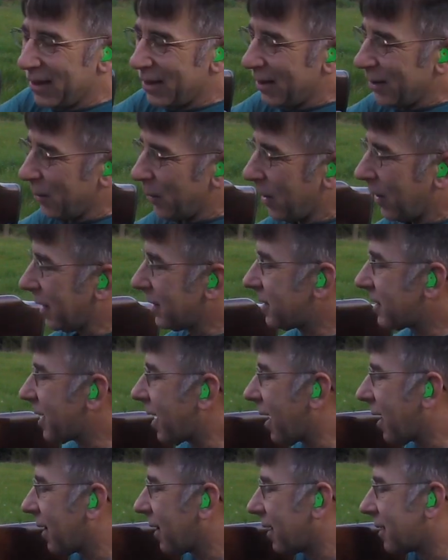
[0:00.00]
Well,
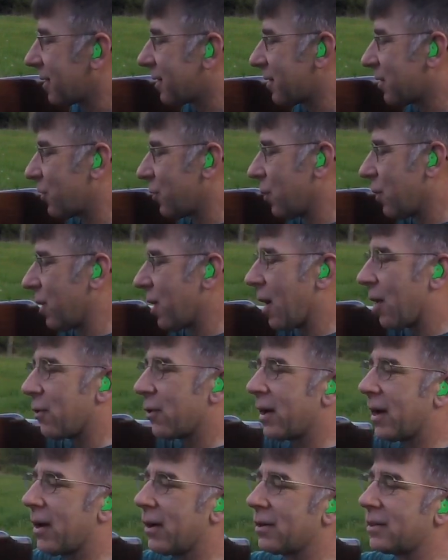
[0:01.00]
let's shoot another
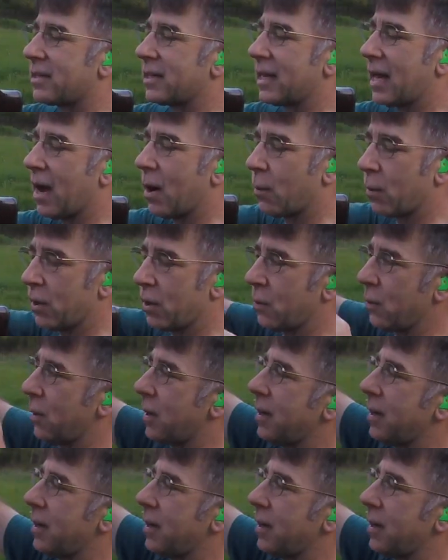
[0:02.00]
here and see how we're doing.